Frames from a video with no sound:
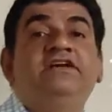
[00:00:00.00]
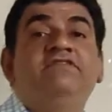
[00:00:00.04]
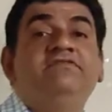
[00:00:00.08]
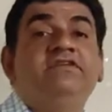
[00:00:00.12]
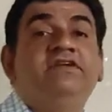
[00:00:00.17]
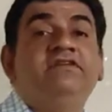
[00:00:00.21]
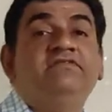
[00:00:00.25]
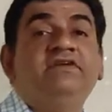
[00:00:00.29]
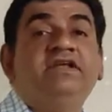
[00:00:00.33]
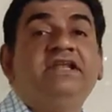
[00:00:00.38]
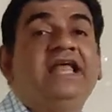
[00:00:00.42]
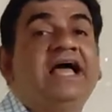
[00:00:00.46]

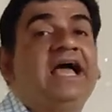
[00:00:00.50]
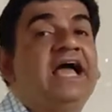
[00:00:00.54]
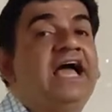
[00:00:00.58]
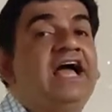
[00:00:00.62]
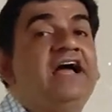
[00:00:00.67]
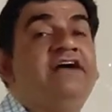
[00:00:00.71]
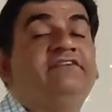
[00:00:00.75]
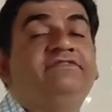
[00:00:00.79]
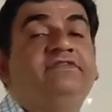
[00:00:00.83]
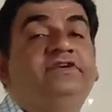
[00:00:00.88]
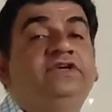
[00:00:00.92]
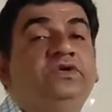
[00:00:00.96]
we will
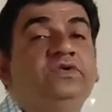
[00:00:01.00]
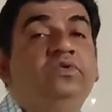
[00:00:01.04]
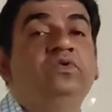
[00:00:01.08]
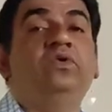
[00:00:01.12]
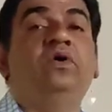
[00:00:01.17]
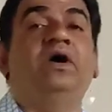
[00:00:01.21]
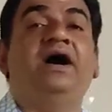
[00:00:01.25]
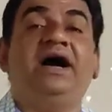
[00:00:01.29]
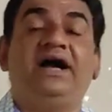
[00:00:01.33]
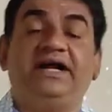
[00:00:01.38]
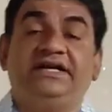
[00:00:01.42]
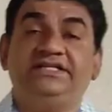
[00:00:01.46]
have
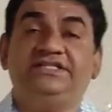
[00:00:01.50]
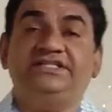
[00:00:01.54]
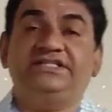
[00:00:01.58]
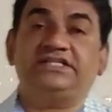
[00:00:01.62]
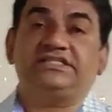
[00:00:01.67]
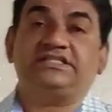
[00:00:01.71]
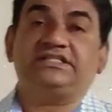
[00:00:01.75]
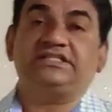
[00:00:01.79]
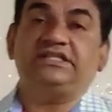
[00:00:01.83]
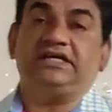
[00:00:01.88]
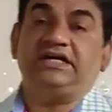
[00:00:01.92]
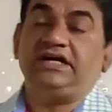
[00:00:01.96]
to
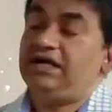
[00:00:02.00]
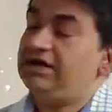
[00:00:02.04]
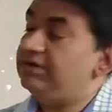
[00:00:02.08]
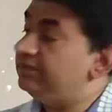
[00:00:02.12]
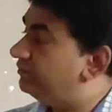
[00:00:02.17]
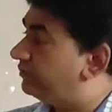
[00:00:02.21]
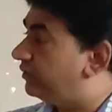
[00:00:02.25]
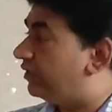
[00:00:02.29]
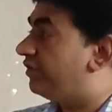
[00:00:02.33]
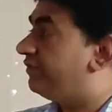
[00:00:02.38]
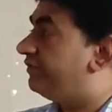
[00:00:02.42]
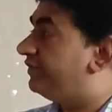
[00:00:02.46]
adjust the
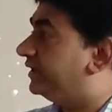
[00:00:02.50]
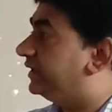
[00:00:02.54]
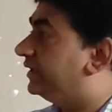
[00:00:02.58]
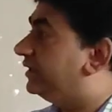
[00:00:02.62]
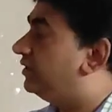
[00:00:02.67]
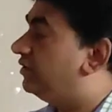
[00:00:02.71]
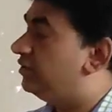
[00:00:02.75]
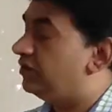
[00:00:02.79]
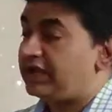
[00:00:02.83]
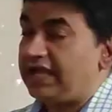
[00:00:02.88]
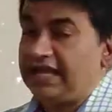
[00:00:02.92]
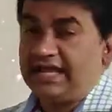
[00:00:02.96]
profit.
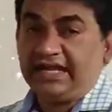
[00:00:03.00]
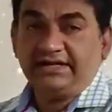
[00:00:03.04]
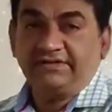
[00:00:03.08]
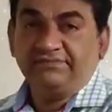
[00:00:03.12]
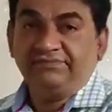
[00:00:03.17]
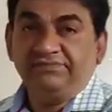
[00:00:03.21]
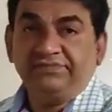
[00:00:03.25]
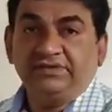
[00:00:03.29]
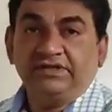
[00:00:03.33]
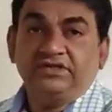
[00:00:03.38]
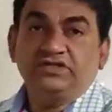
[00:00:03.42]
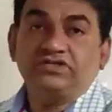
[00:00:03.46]
Okay.
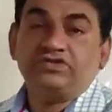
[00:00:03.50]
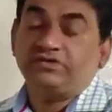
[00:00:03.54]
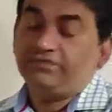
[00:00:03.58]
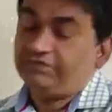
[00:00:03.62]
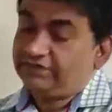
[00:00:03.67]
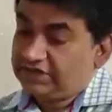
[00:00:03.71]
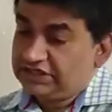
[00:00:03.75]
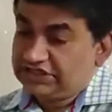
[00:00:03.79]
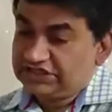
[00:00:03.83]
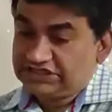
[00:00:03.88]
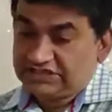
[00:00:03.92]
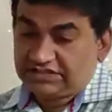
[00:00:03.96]
So
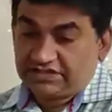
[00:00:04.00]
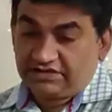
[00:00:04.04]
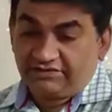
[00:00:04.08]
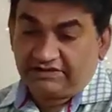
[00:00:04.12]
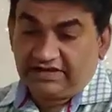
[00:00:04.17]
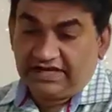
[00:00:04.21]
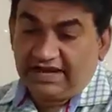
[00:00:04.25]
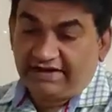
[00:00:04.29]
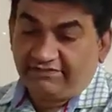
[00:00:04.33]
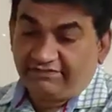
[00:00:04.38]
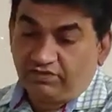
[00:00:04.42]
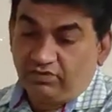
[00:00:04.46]
first
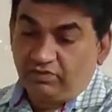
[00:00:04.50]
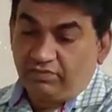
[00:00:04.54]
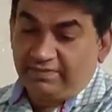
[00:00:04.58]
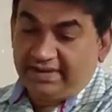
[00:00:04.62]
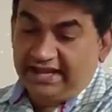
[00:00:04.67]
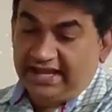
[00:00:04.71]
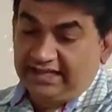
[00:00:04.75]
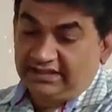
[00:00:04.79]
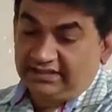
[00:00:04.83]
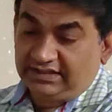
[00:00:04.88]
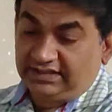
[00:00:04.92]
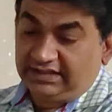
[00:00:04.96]
we'll have to
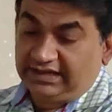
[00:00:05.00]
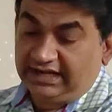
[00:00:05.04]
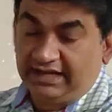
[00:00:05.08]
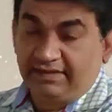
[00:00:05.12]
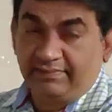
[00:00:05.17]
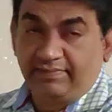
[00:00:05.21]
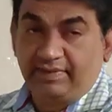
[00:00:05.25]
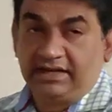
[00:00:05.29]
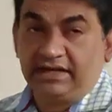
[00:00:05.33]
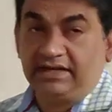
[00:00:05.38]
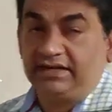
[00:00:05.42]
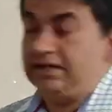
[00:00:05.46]
make the
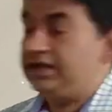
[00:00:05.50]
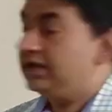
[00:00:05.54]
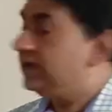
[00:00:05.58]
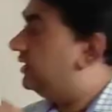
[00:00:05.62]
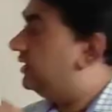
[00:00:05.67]
table